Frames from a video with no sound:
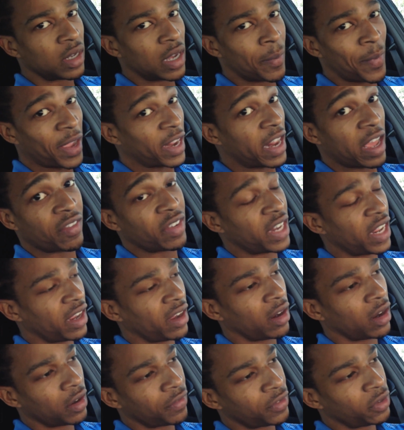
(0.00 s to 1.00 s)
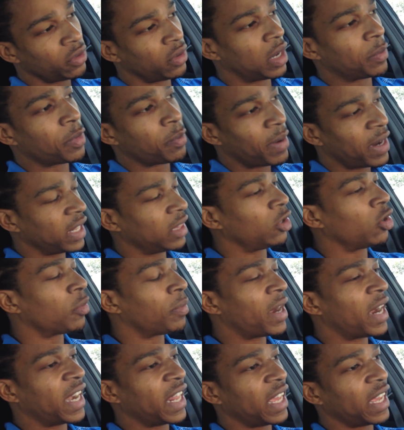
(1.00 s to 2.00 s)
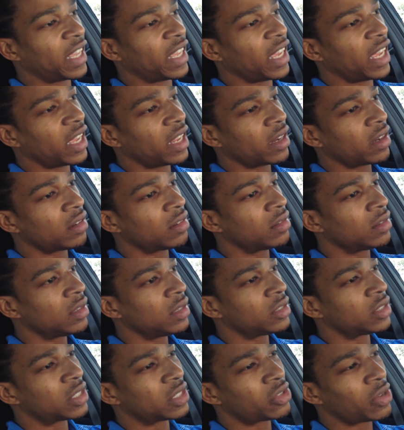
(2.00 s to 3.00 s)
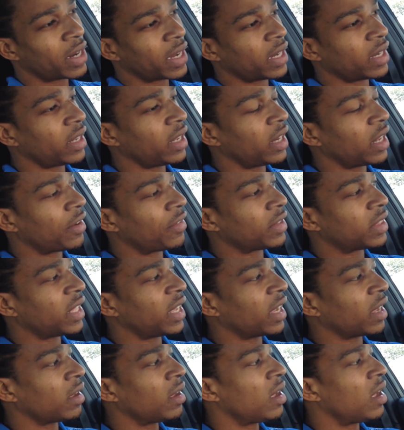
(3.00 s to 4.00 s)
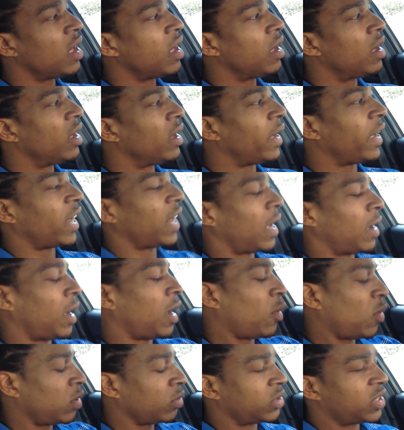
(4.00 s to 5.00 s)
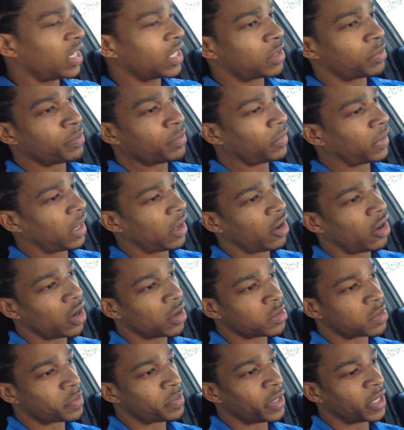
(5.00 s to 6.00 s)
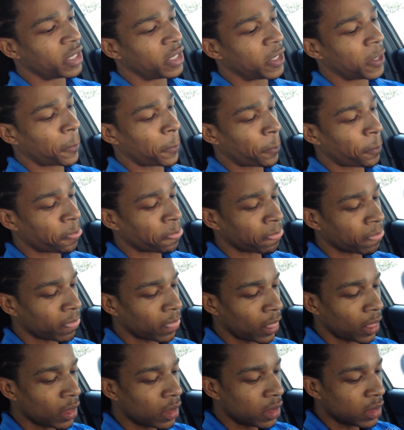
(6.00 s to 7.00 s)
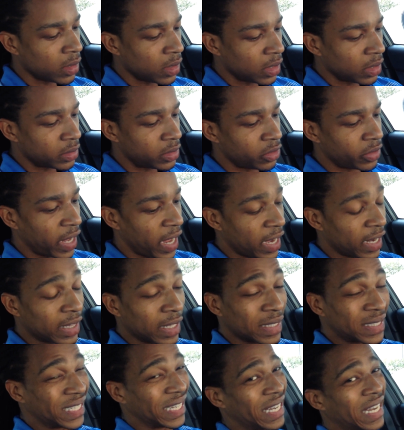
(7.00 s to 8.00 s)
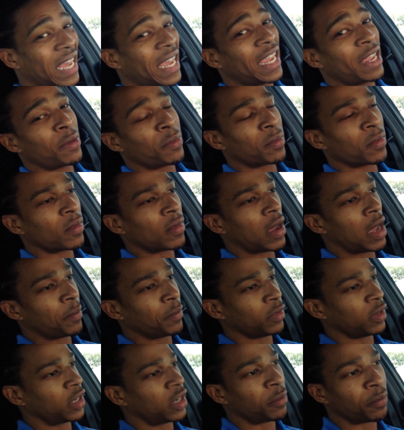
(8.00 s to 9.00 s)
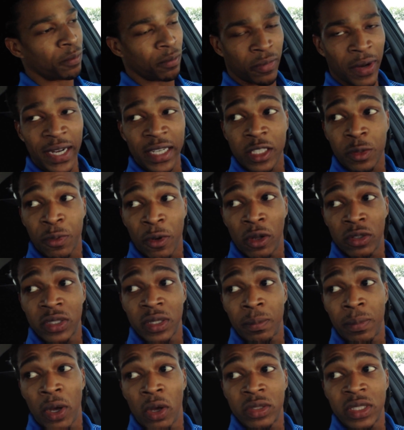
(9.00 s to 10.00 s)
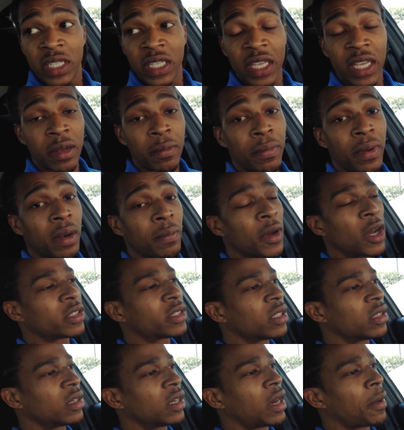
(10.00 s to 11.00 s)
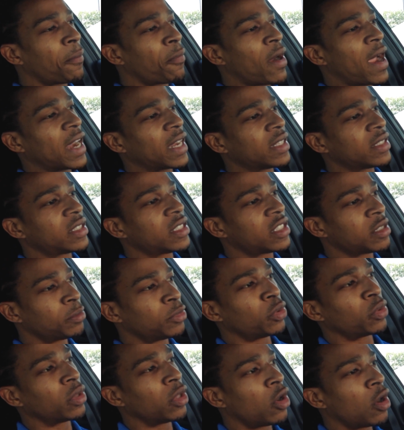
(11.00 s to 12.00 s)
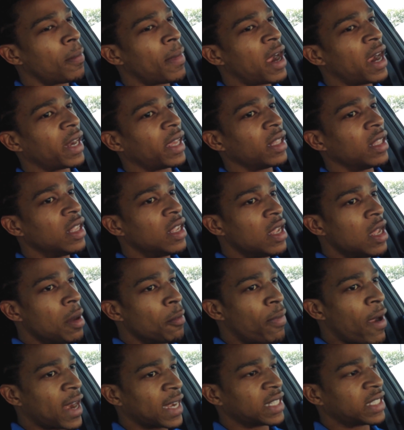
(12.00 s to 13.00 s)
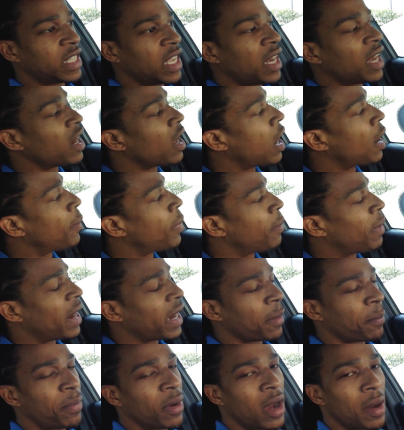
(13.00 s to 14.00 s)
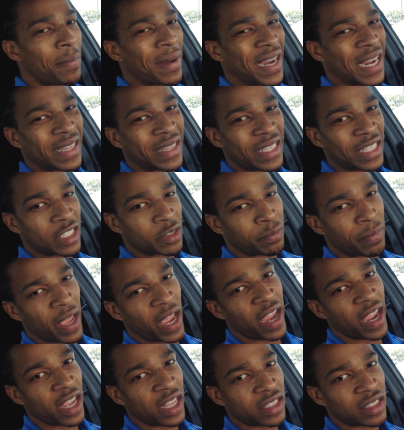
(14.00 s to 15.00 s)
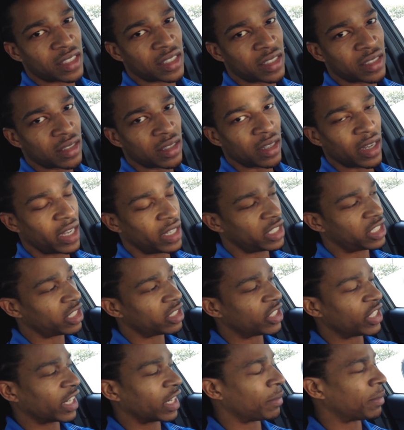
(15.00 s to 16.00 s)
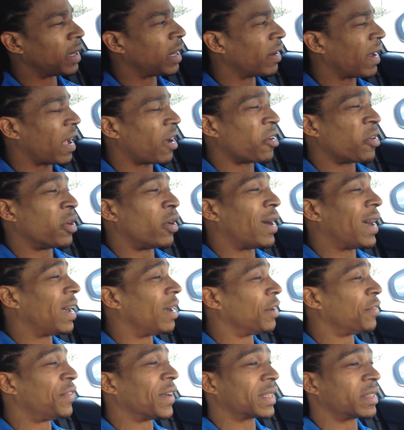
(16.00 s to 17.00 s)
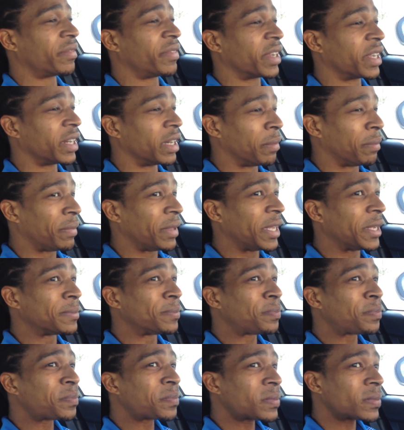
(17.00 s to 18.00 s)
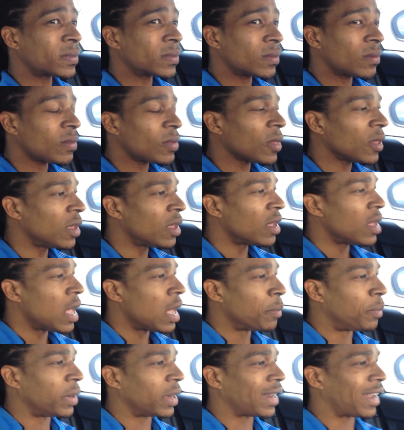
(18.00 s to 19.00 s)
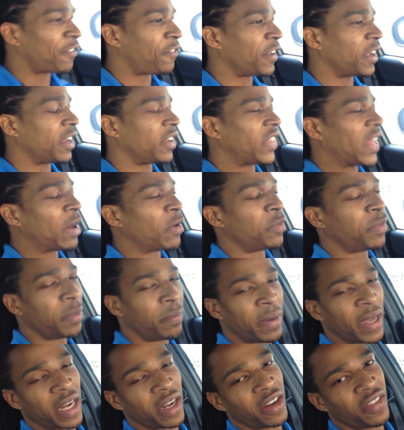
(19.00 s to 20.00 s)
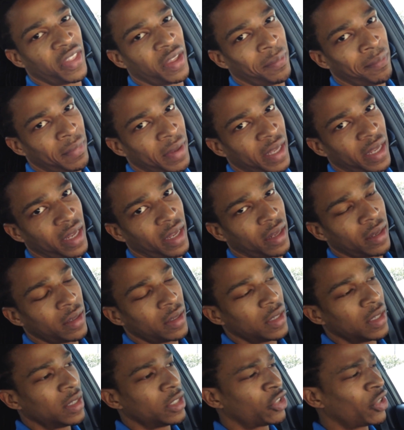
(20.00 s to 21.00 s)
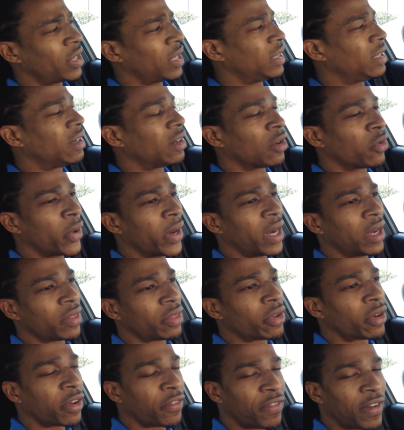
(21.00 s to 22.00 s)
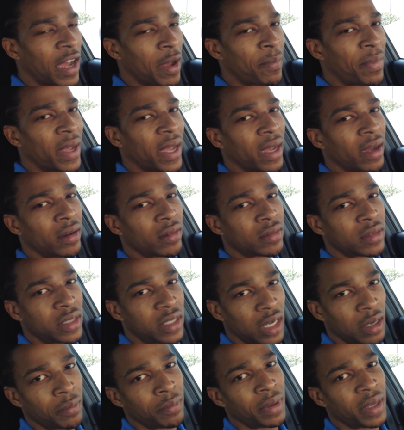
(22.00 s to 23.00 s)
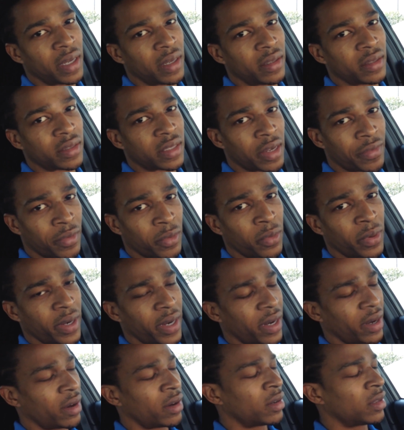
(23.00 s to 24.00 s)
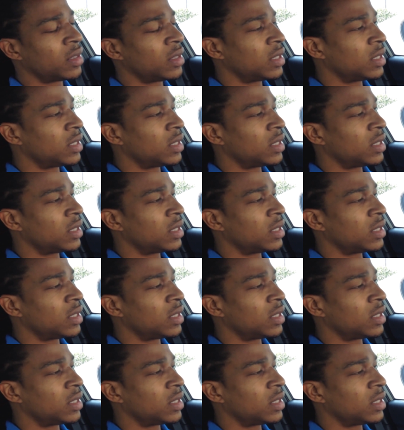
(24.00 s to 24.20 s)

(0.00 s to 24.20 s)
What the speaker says: I'm not going to have a day off, do upper body, lower body again, just so I can hit everything. And I won't touch my arms, but do that. And then tonight, I'm going to practice posing again, but I'm also going to practice, since I'm doing the lower body, practice getting the upper body pump. I got these bands. I'll let y'all check them out. I don't know how effective they're going to be, but I figured that would be better than me trying to lug around 35-pound dumbbells everywhere.